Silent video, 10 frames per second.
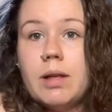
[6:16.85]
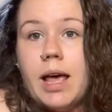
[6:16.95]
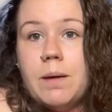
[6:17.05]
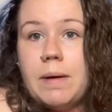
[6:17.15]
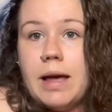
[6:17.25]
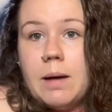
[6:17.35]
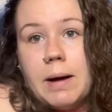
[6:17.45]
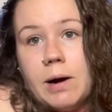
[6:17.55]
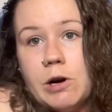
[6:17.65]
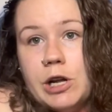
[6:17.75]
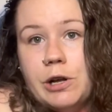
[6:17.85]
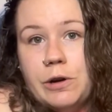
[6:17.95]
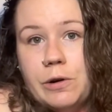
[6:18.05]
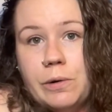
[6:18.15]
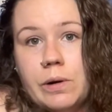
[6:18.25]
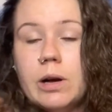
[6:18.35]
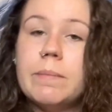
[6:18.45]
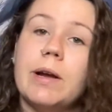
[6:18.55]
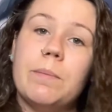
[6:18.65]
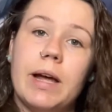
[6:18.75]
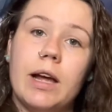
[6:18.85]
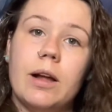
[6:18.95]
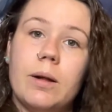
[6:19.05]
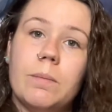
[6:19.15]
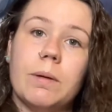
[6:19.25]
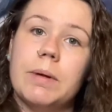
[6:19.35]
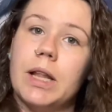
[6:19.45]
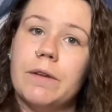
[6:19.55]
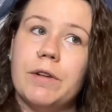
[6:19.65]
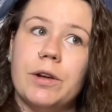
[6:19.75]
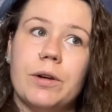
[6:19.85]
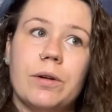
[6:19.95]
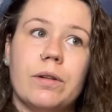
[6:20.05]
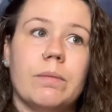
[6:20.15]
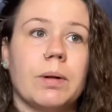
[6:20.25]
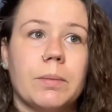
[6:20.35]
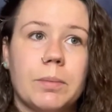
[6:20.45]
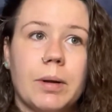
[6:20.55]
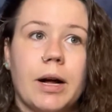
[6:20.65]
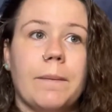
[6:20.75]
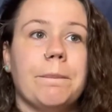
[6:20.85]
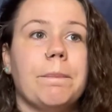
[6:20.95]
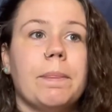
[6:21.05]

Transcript: Hey babe, how are you? Come here babe, let me love you, and blah blah blah.